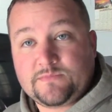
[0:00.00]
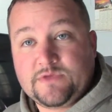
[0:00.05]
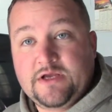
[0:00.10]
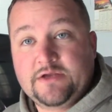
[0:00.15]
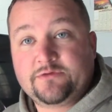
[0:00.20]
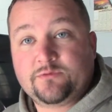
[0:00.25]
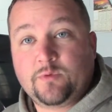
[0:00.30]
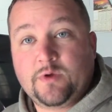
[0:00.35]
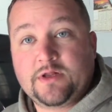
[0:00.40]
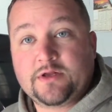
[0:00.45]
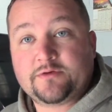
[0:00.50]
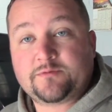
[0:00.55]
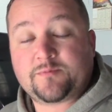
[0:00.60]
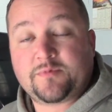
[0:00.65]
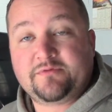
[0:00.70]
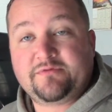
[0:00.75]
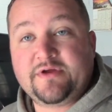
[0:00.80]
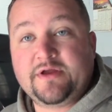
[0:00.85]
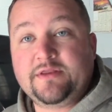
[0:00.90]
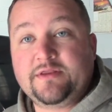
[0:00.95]
as well as
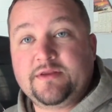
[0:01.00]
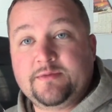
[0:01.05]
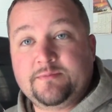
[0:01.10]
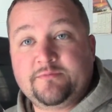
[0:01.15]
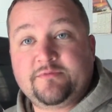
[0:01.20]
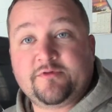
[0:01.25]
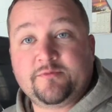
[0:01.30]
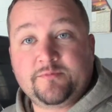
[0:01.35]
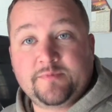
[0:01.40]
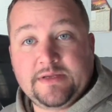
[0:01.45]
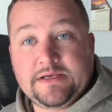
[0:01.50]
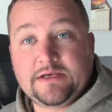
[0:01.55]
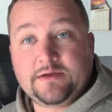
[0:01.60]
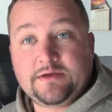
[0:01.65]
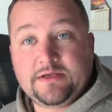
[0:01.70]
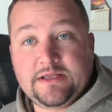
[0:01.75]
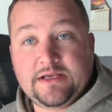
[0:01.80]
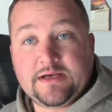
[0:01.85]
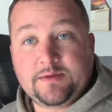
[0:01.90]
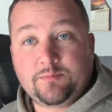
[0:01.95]
prevent them from
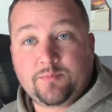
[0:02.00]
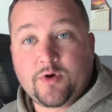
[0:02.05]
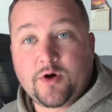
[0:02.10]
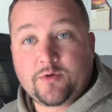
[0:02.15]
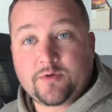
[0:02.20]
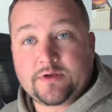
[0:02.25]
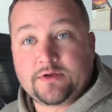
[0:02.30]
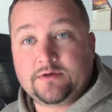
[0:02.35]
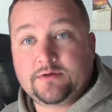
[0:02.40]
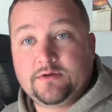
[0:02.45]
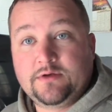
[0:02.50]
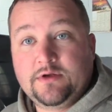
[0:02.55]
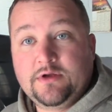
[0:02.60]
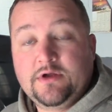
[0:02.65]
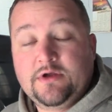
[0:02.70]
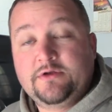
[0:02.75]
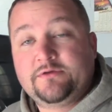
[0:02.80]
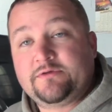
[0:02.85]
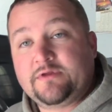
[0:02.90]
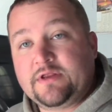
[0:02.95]
getting broken.
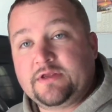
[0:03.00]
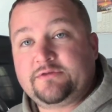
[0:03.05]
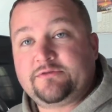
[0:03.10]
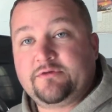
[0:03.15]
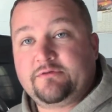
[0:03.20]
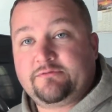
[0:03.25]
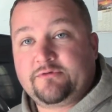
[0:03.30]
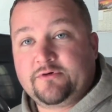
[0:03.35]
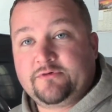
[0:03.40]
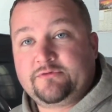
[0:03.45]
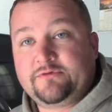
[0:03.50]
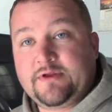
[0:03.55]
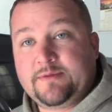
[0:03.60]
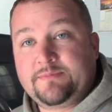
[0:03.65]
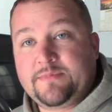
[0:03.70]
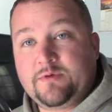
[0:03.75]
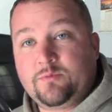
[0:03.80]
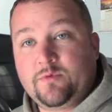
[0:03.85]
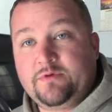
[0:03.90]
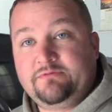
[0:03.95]
So that's the first
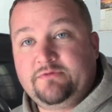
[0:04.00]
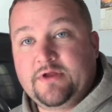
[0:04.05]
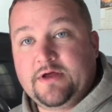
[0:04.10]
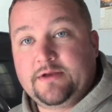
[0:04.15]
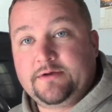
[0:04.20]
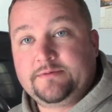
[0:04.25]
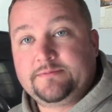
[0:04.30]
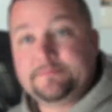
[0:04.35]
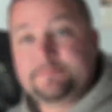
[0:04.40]
step that we've done.